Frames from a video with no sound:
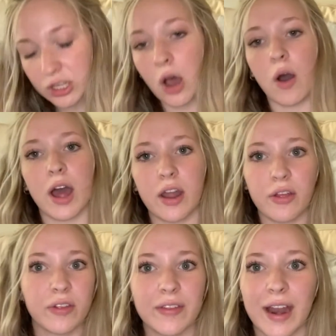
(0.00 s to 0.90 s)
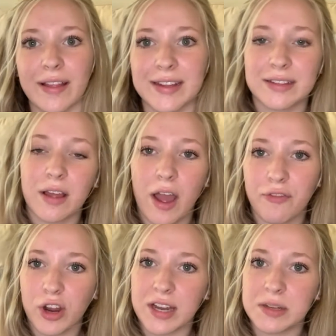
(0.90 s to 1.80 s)
So another thing that I
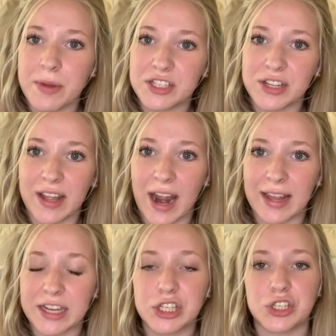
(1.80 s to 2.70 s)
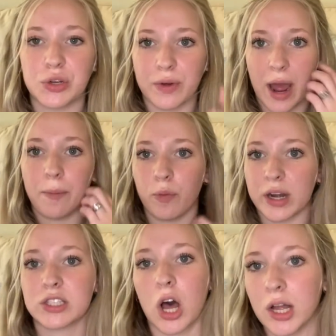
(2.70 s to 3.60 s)
forgot to mention that I like to do when
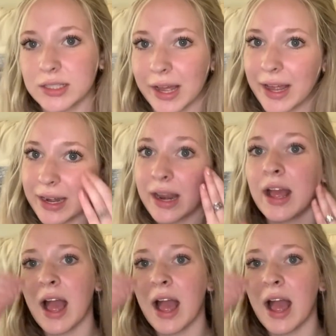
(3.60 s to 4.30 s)
it's all done